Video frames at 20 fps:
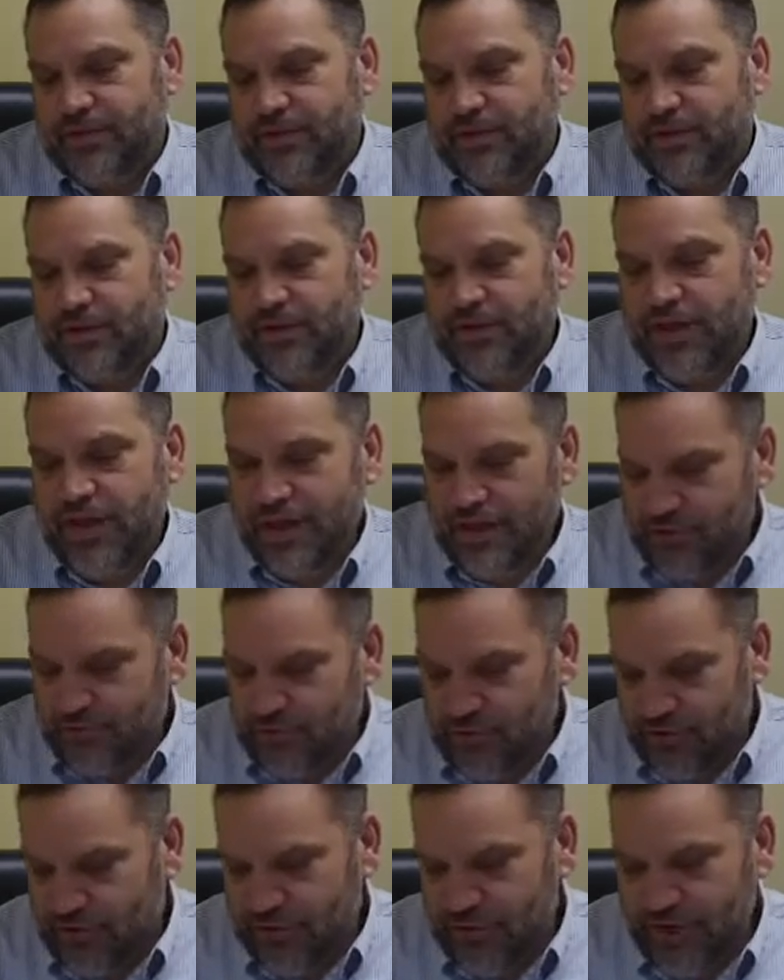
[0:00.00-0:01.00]

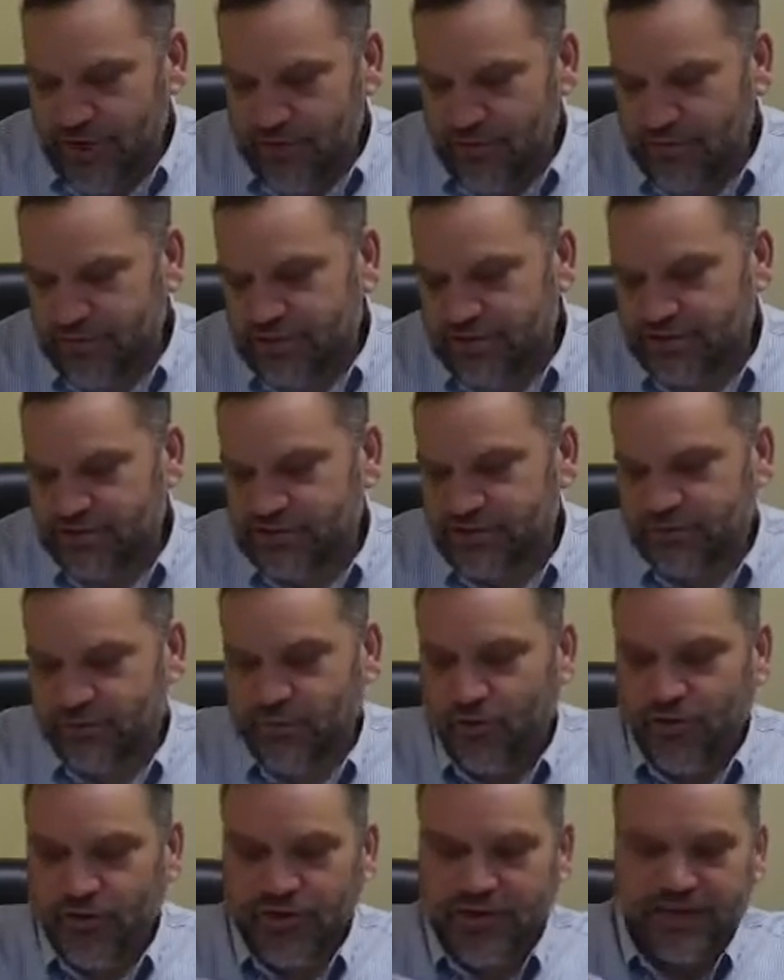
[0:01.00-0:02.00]
The thing with these
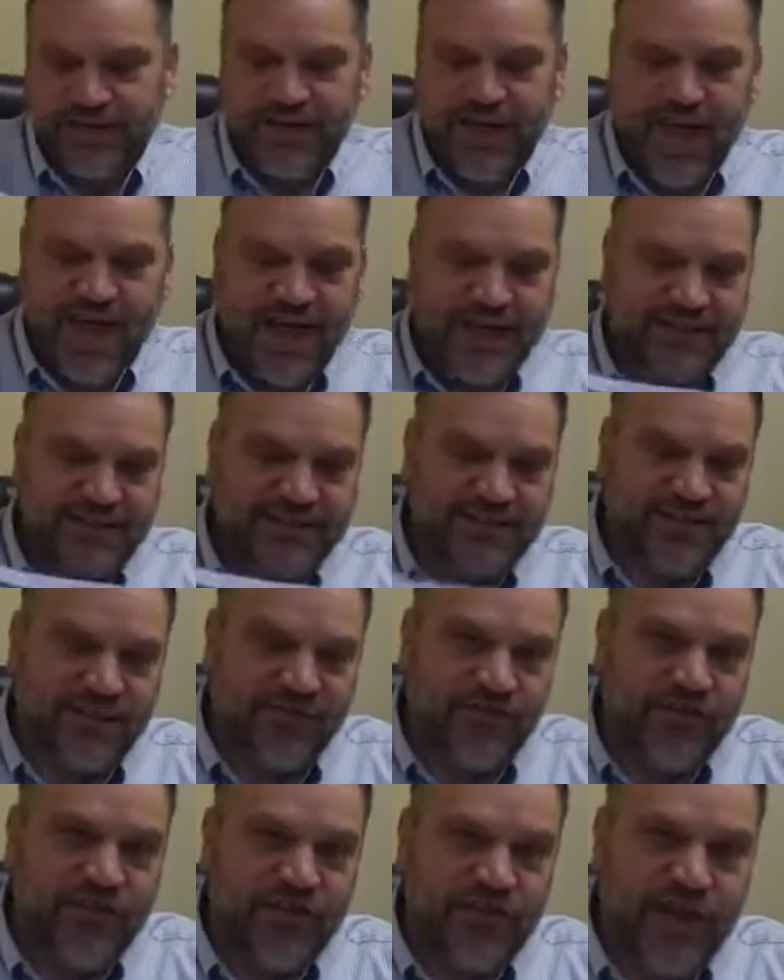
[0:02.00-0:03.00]
supporting docs,
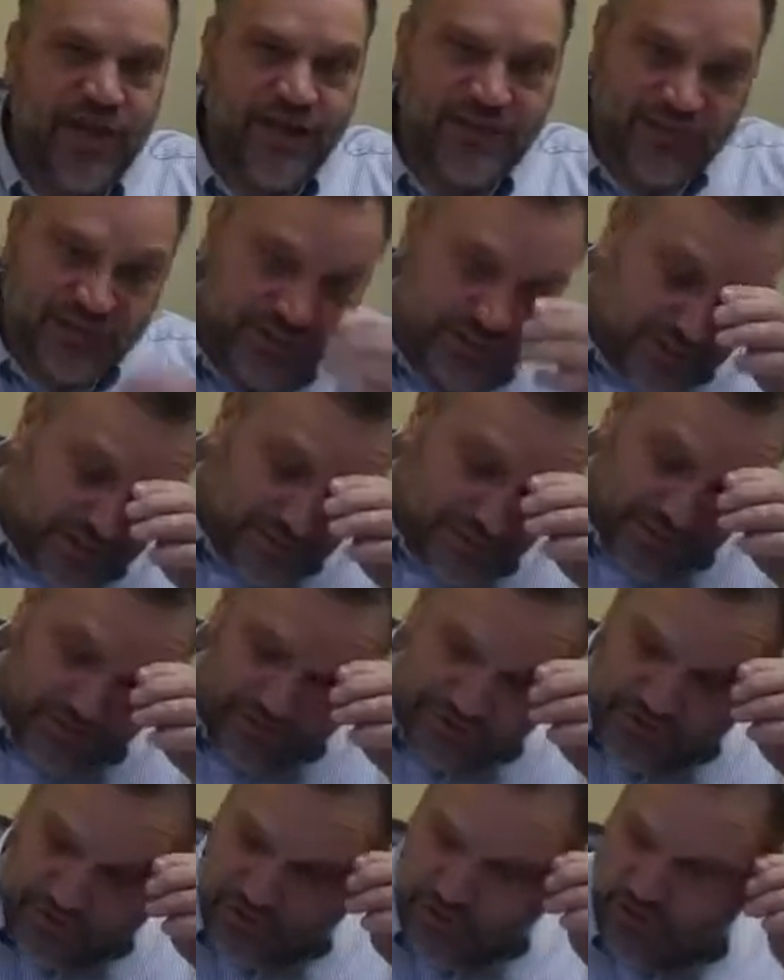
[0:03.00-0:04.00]
if you actually
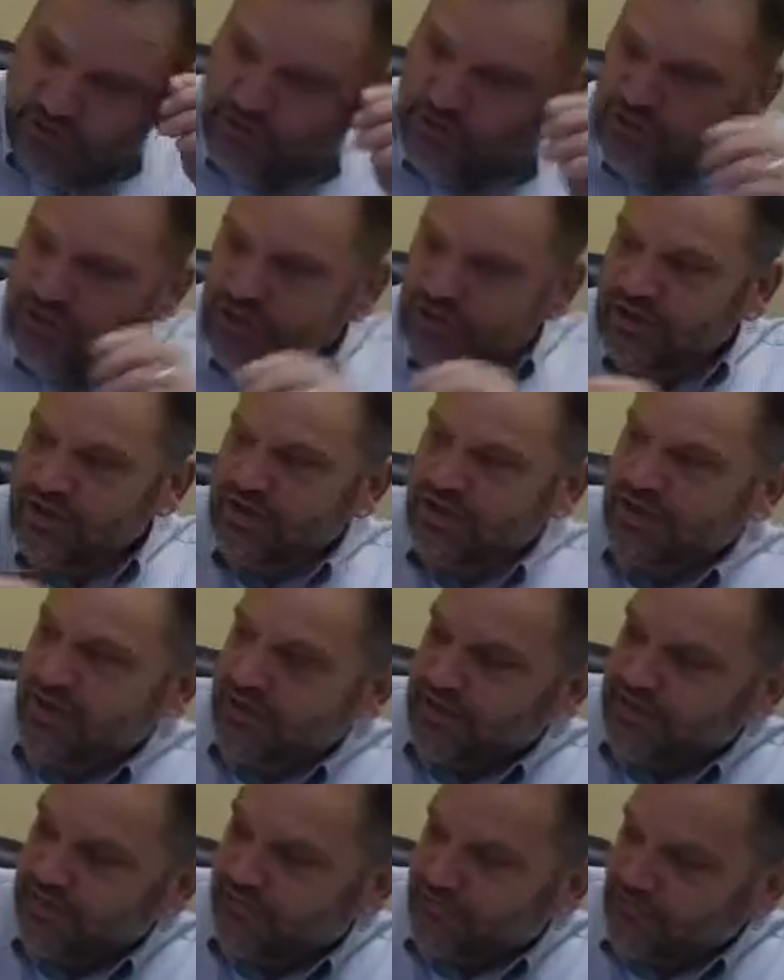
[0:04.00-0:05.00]
review
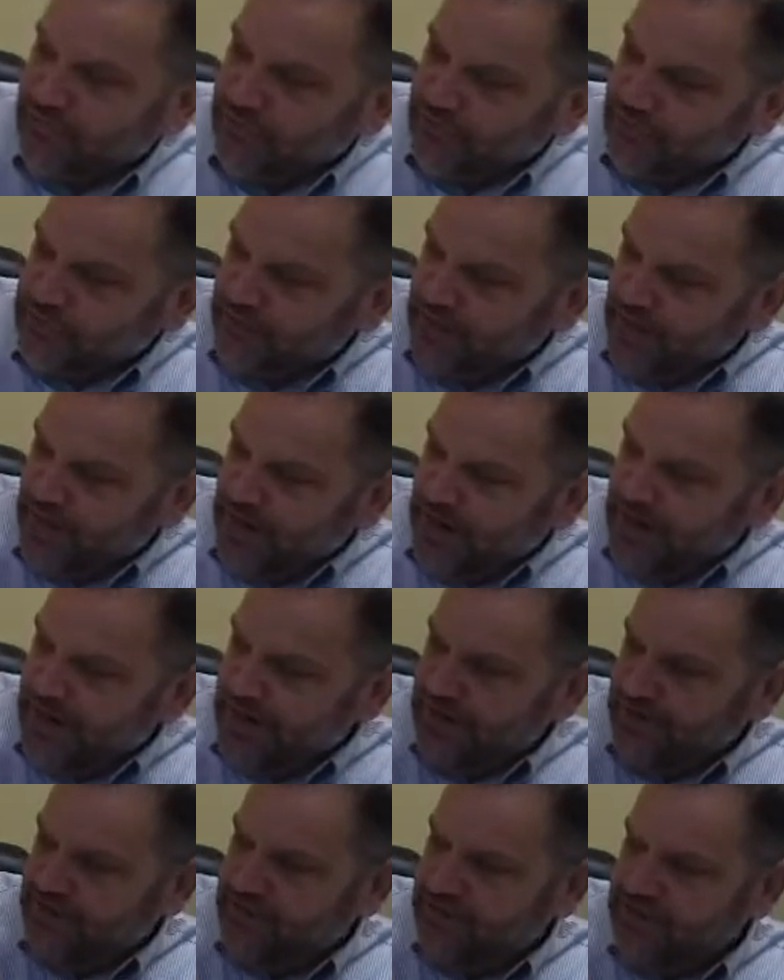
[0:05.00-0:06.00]
like the first
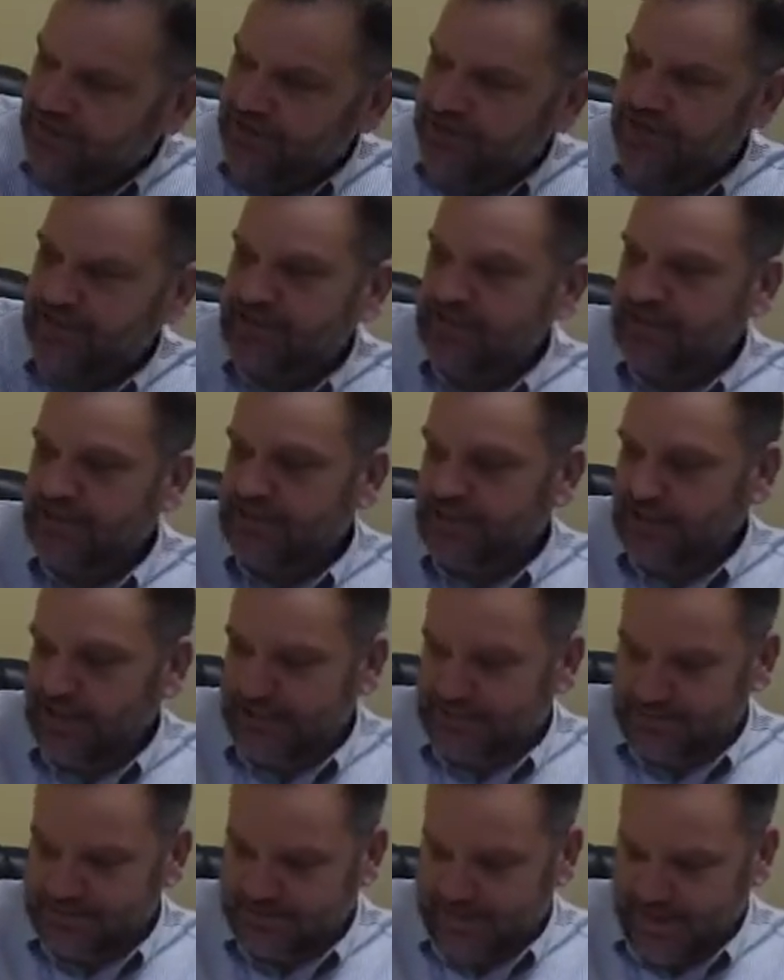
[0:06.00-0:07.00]
page
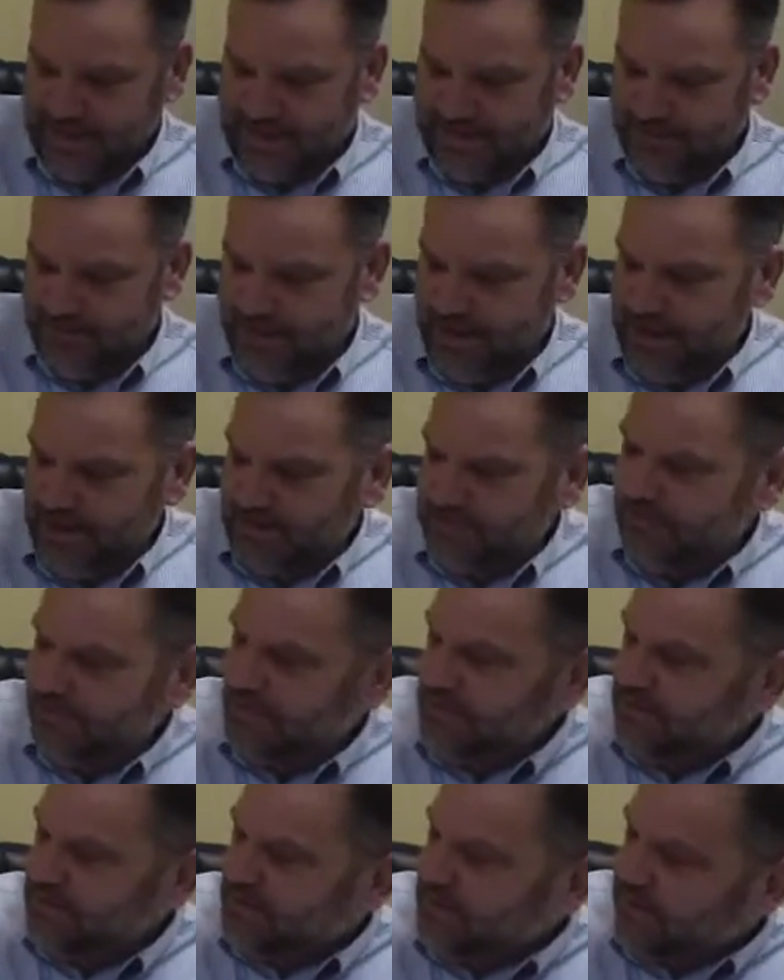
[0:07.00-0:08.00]
and the second page,
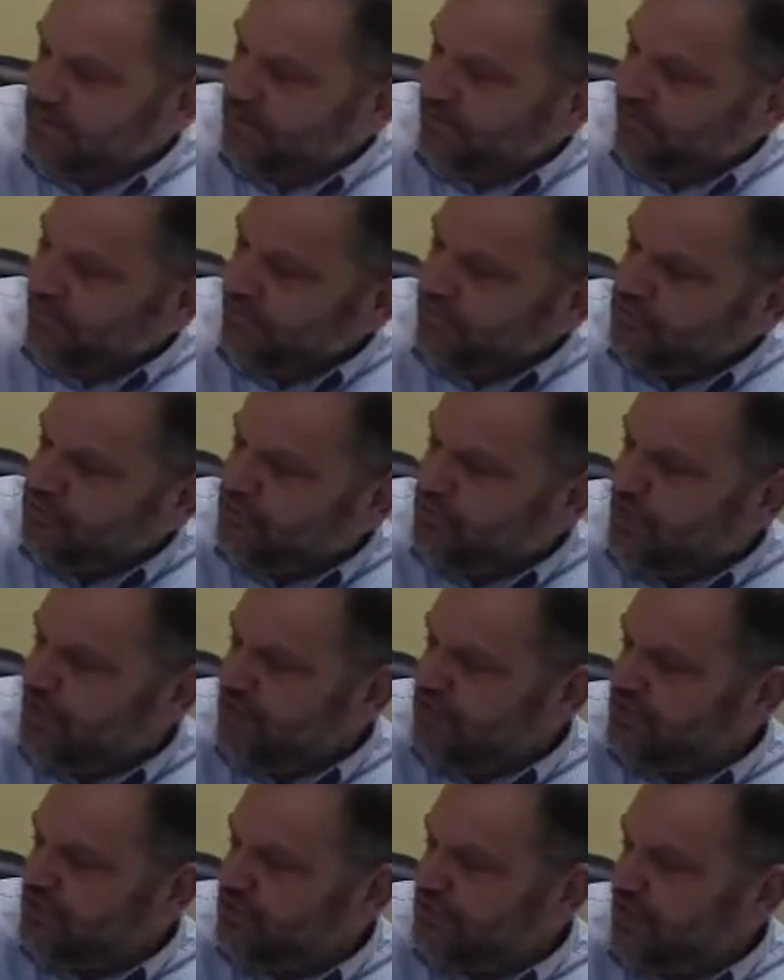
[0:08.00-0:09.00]
basically the first
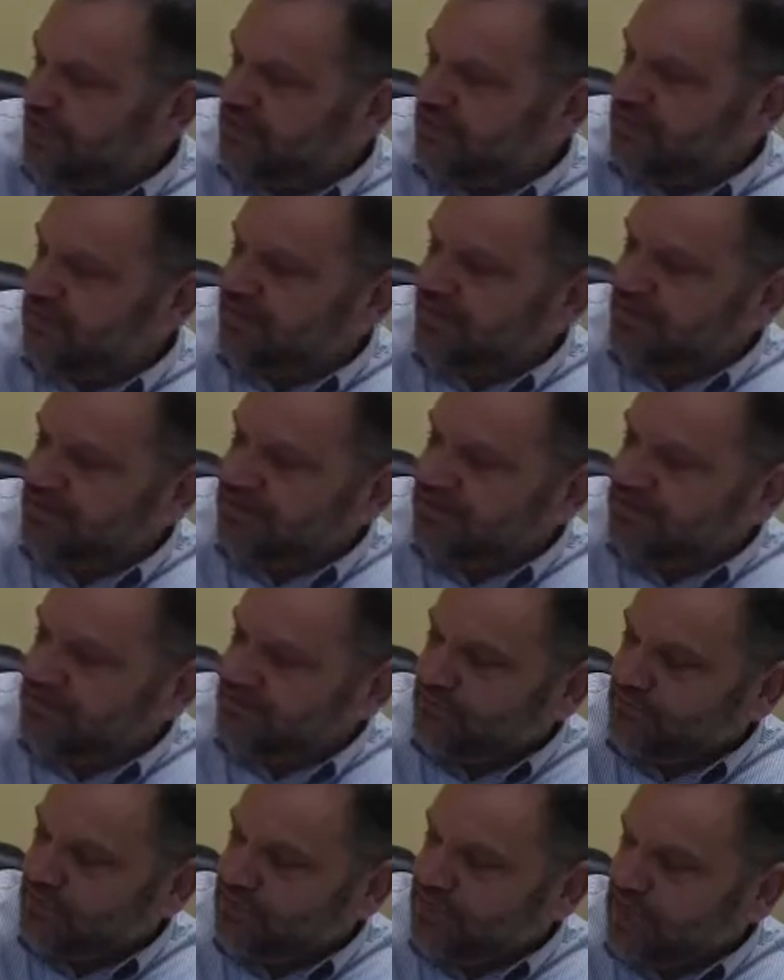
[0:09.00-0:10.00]
page talks about the
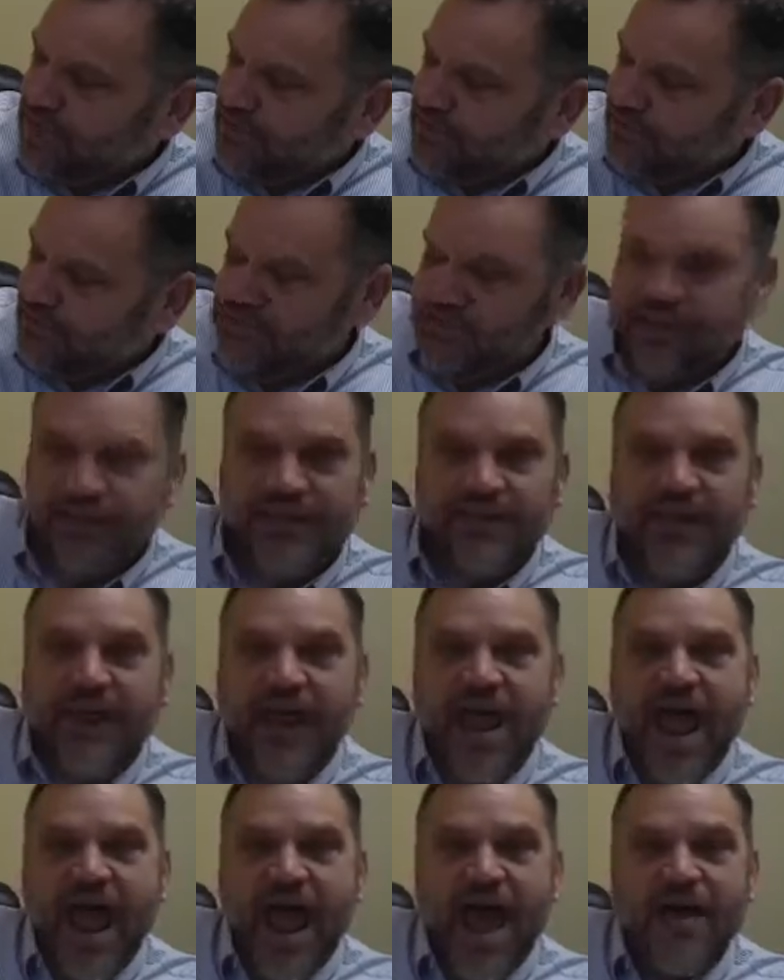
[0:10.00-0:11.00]
protection that they
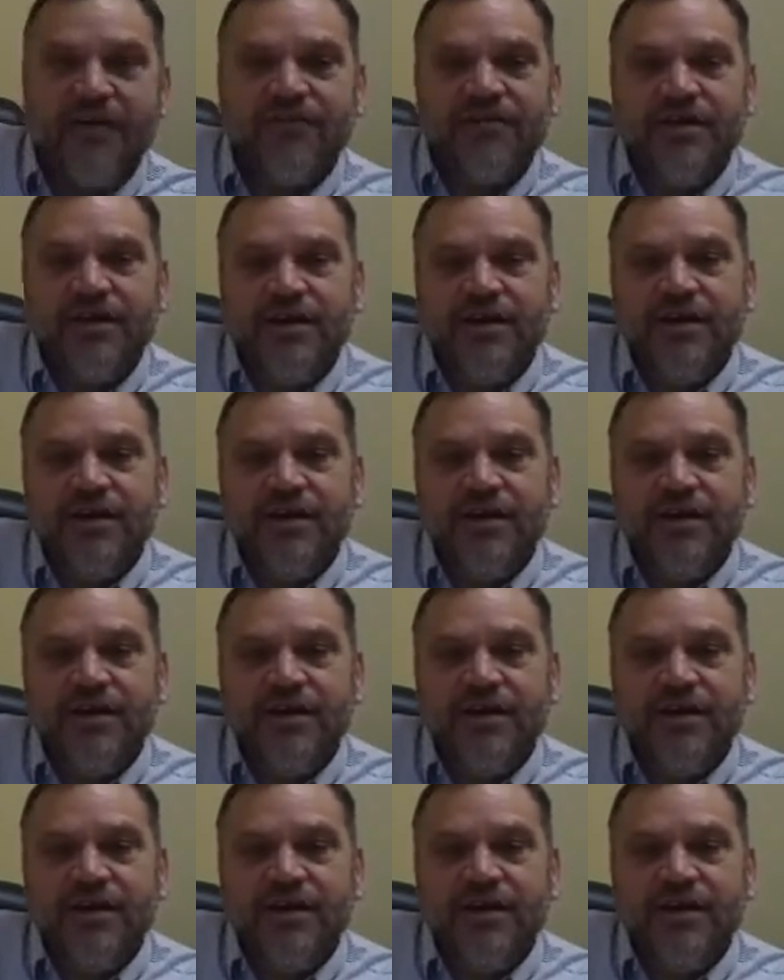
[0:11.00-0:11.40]
have,